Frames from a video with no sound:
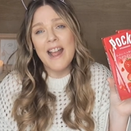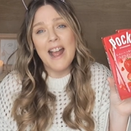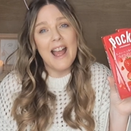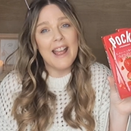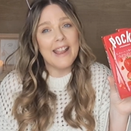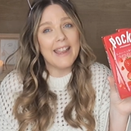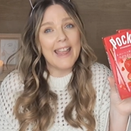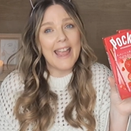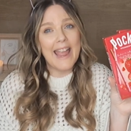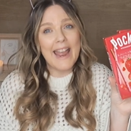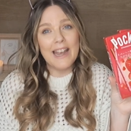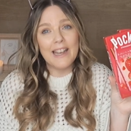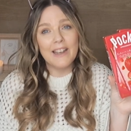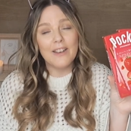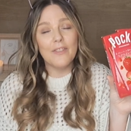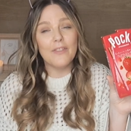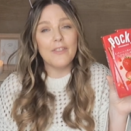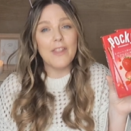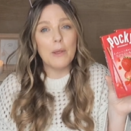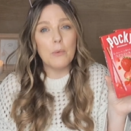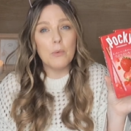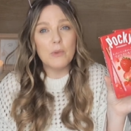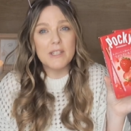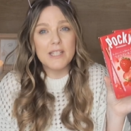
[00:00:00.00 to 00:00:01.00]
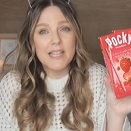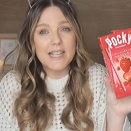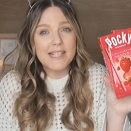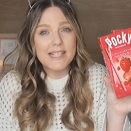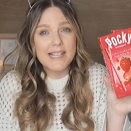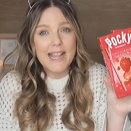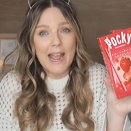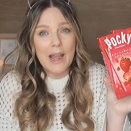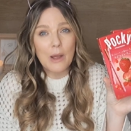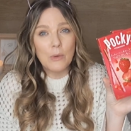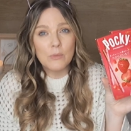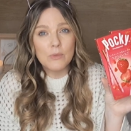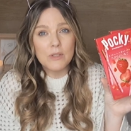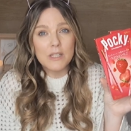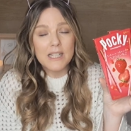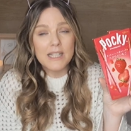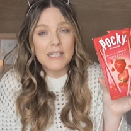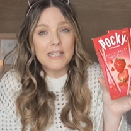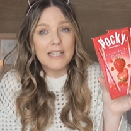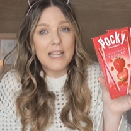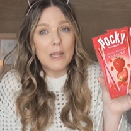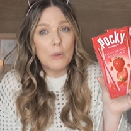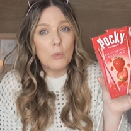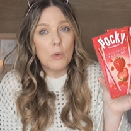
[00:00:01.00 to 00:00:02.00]
Again, they were
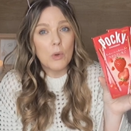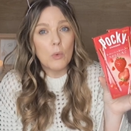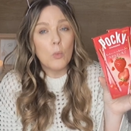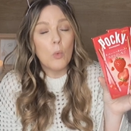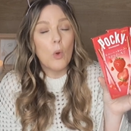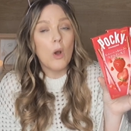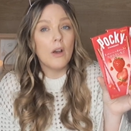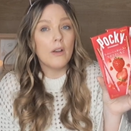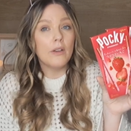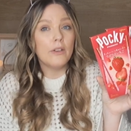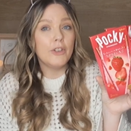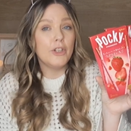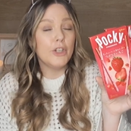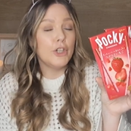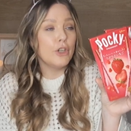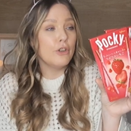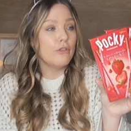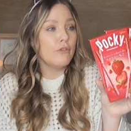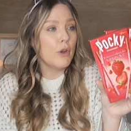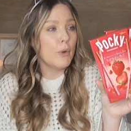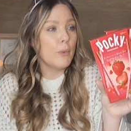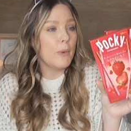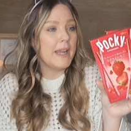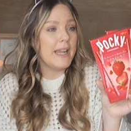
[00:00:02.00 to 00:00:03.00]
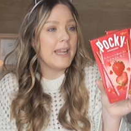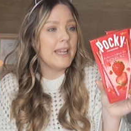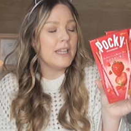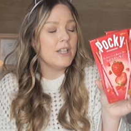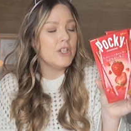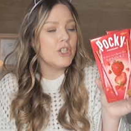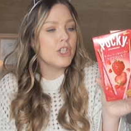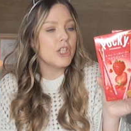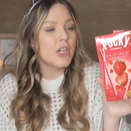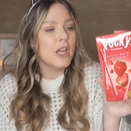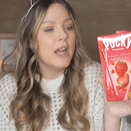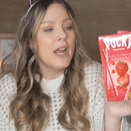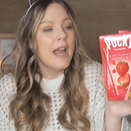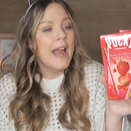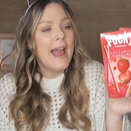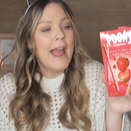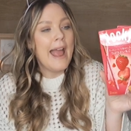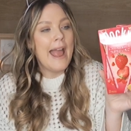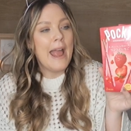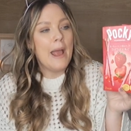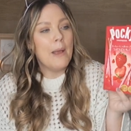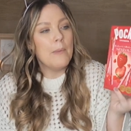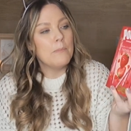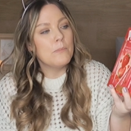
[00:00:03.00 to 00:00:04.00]
discounted. They were one euro each.
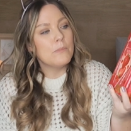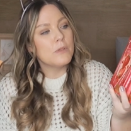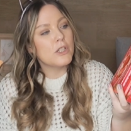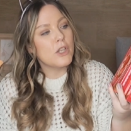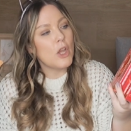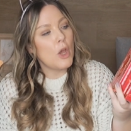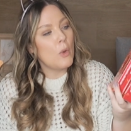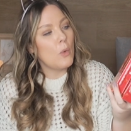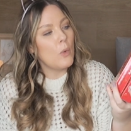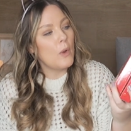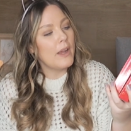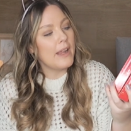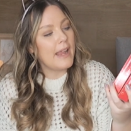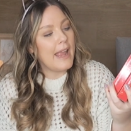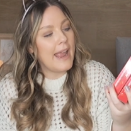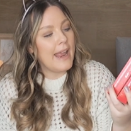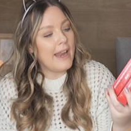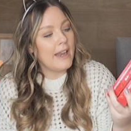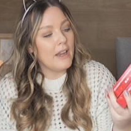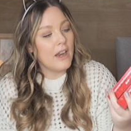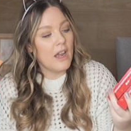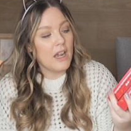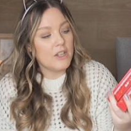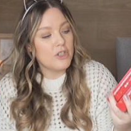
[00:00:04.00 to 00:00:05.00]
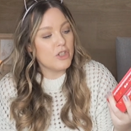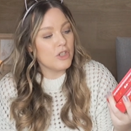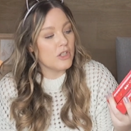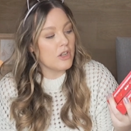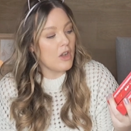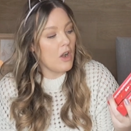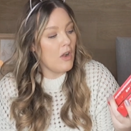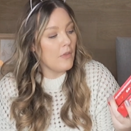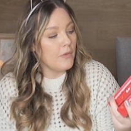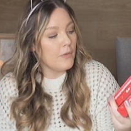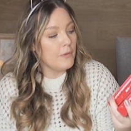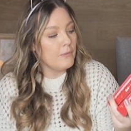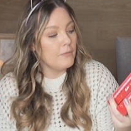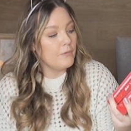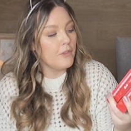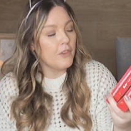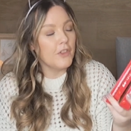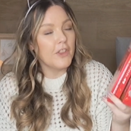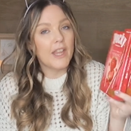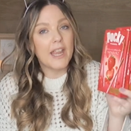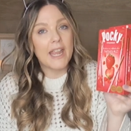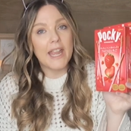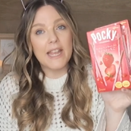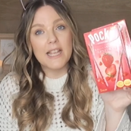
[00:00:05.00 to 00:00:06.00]
Um, so again, I just got them for
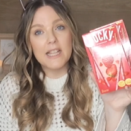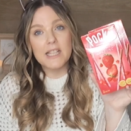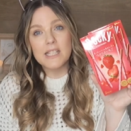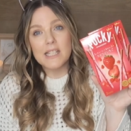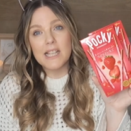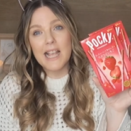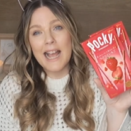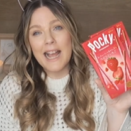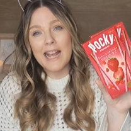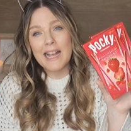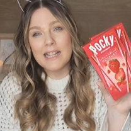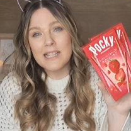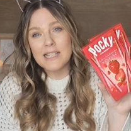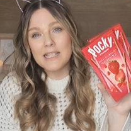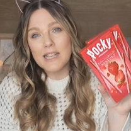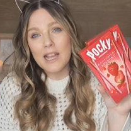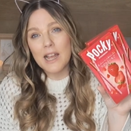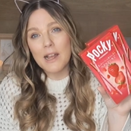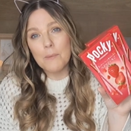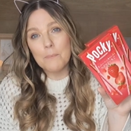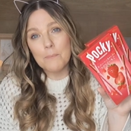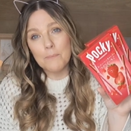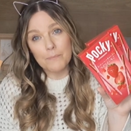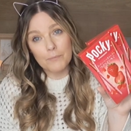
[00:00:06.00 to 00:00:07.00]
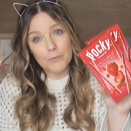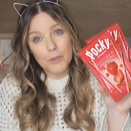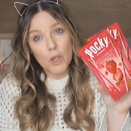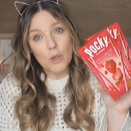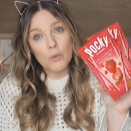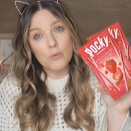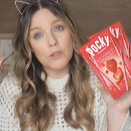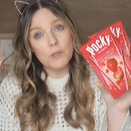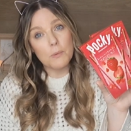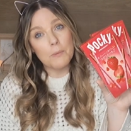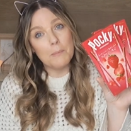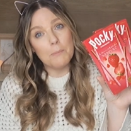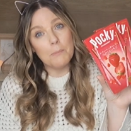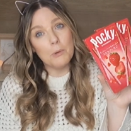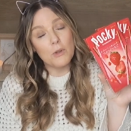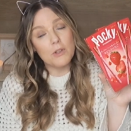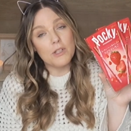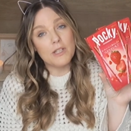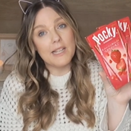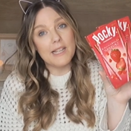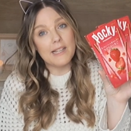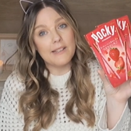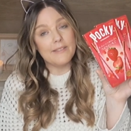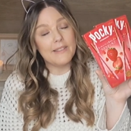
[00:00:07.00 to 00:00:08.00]
the kids and I'm going to be
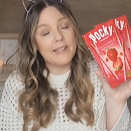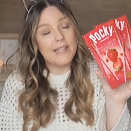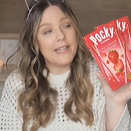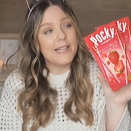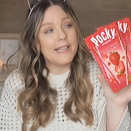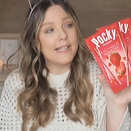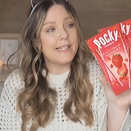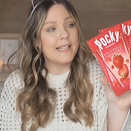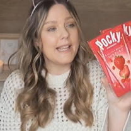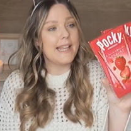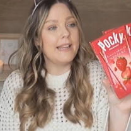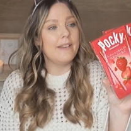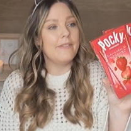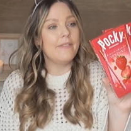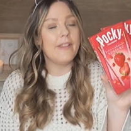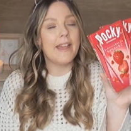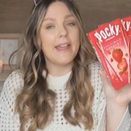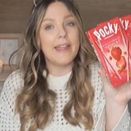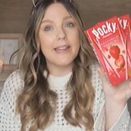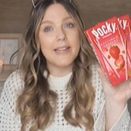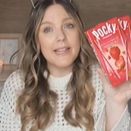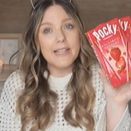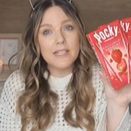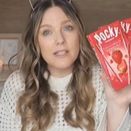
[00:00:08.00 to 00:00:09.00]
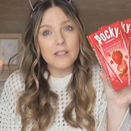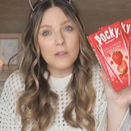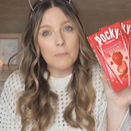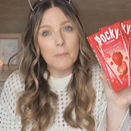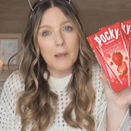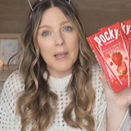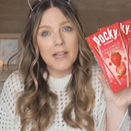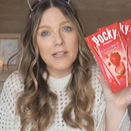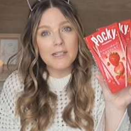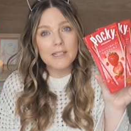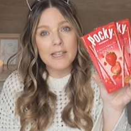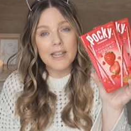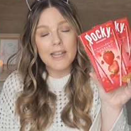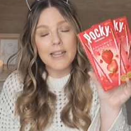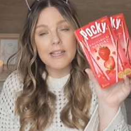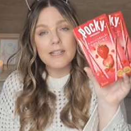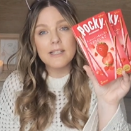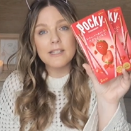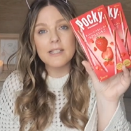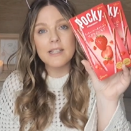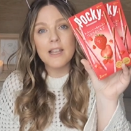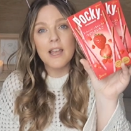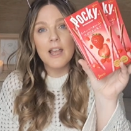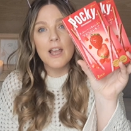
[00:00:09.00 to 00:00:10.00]
putting these in their Easter
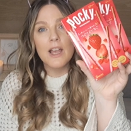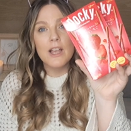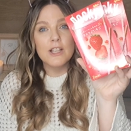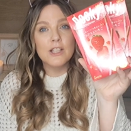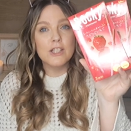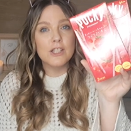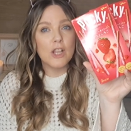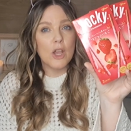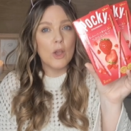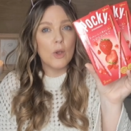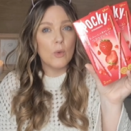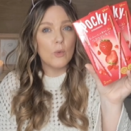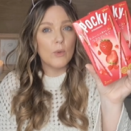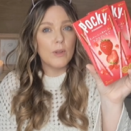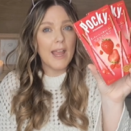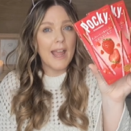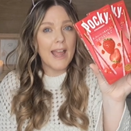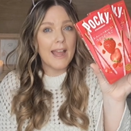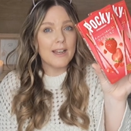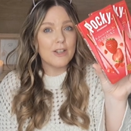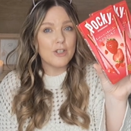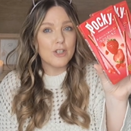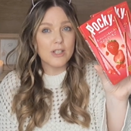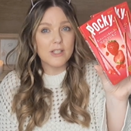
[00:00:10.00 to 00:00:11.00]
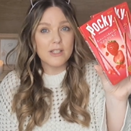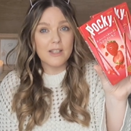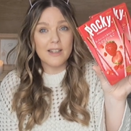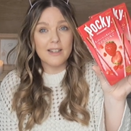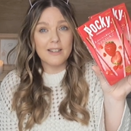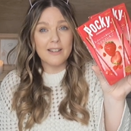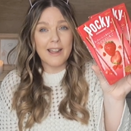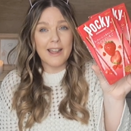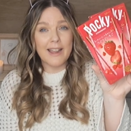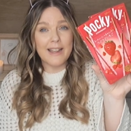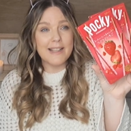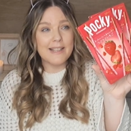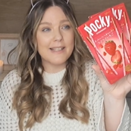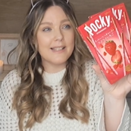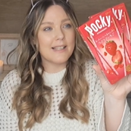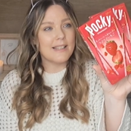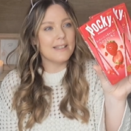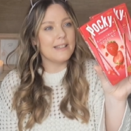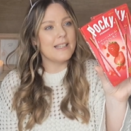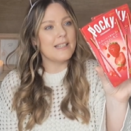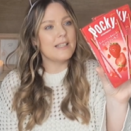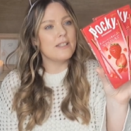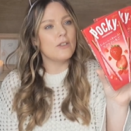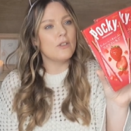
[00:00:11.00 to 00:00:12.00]
baskets. So yeah, just a nice
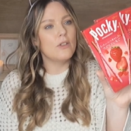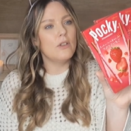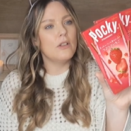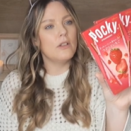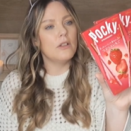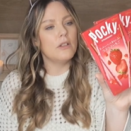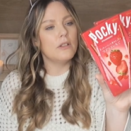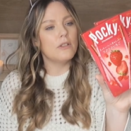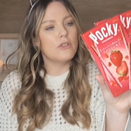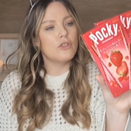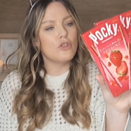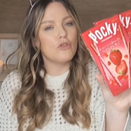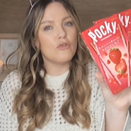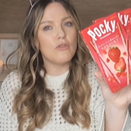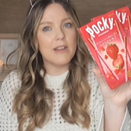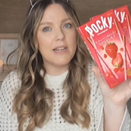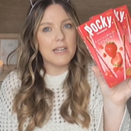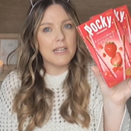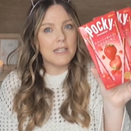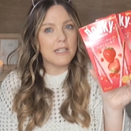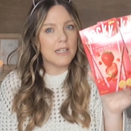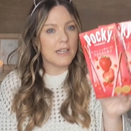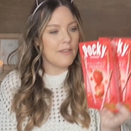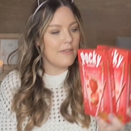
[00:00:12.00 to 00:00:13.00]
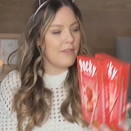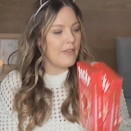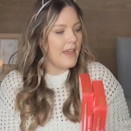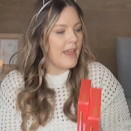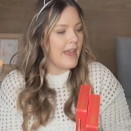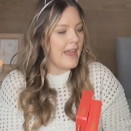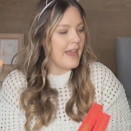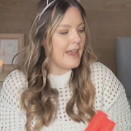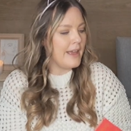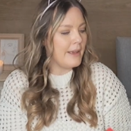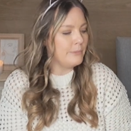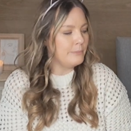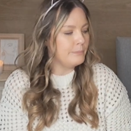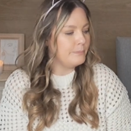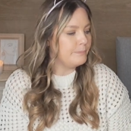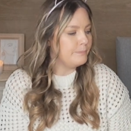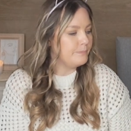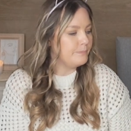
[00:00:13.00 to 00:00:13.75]
little treat there.